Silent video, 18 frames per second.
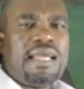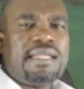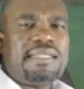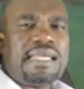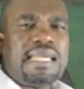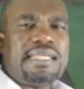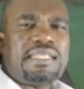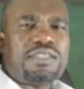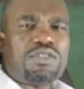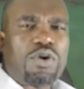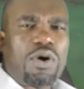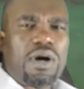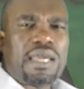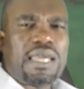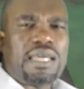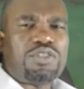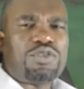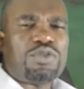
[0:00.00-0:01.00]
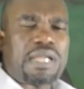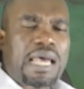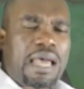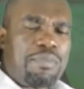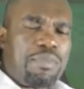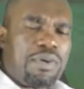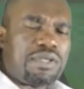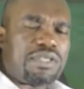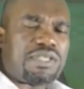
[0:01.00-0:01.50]
a data token? Should
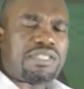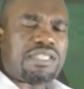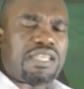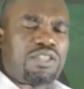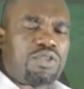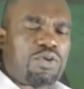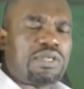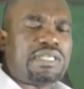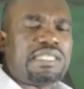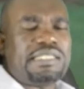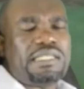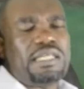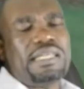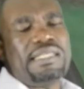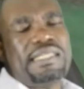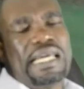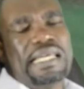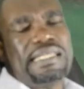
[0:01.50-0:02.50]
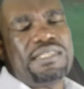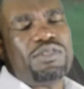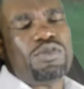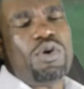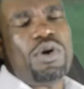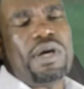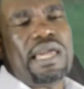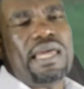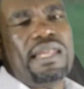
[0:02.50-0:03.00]
I purchase a data
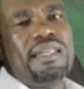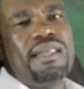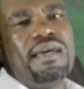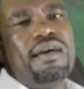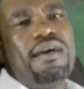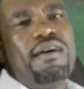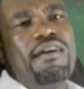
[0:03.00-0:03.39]
token